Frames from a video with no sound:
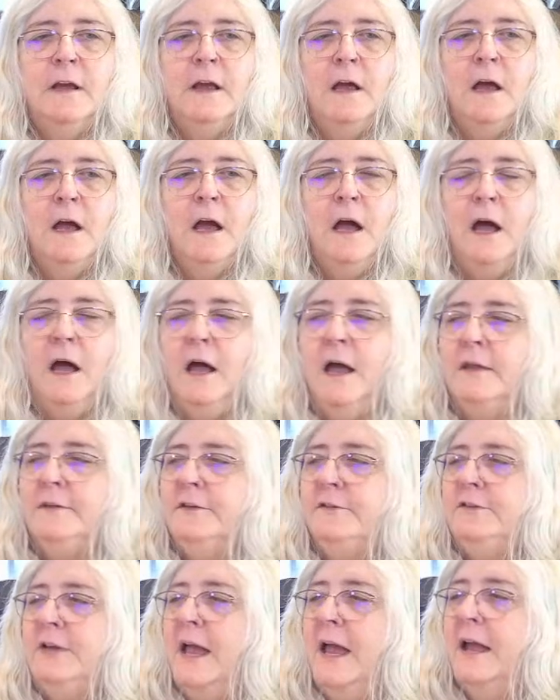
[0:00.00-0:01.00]
The
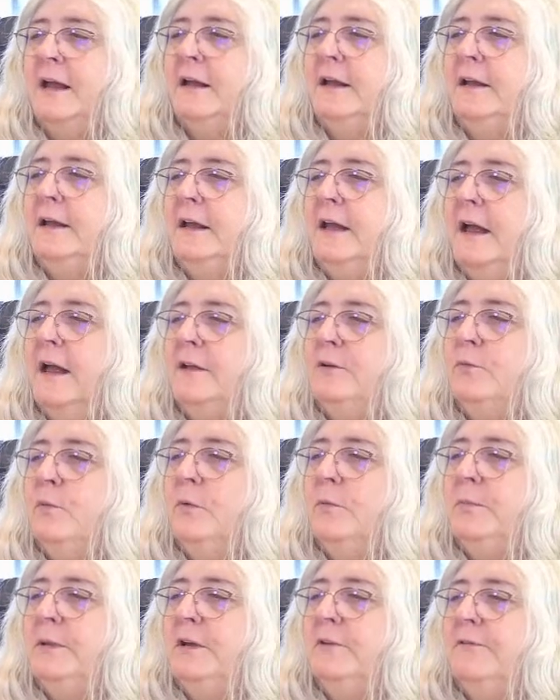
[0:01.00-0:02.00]
tag kit will
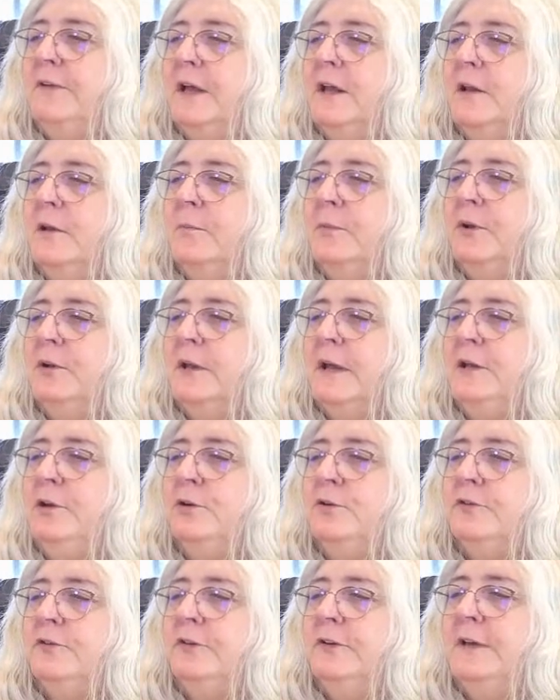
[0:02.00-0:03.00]
be available later
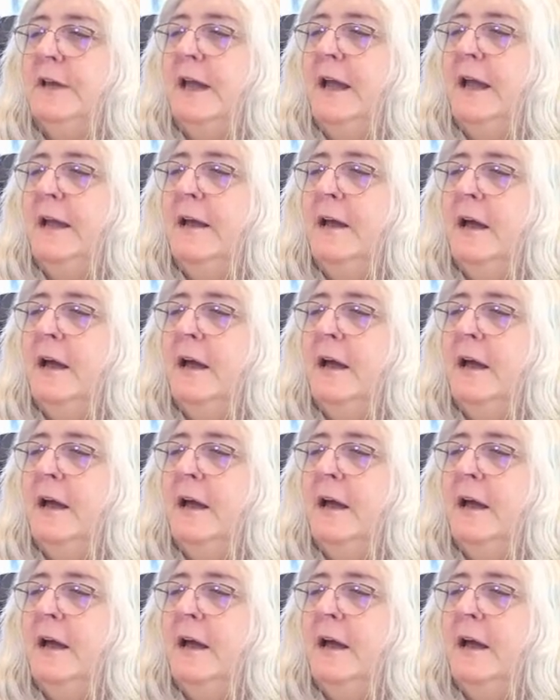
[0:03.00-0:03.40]
today.